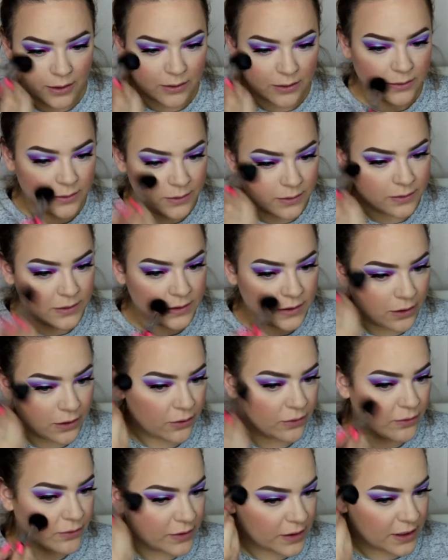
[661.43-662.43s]
goes
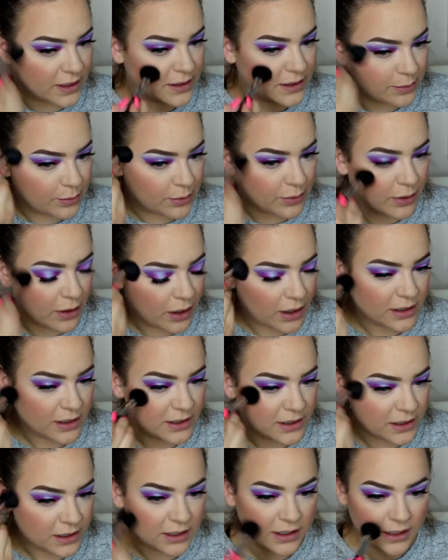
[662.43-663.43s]
over this
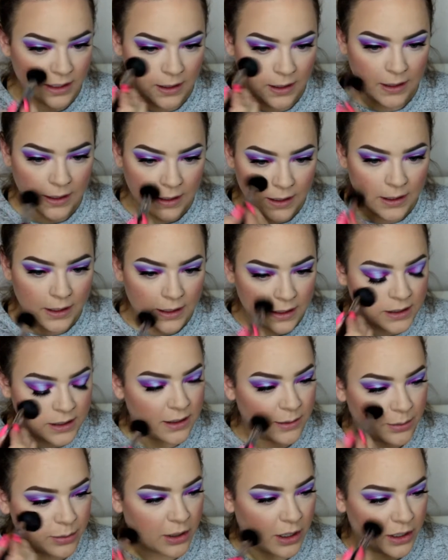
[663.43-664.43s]
bronzer.
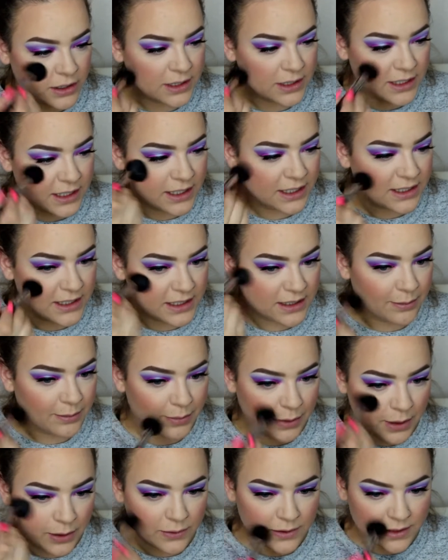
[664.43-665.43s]
The bronzer is
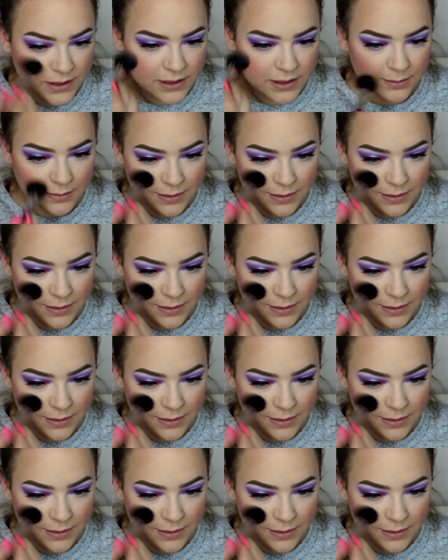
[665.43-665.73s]
supposed to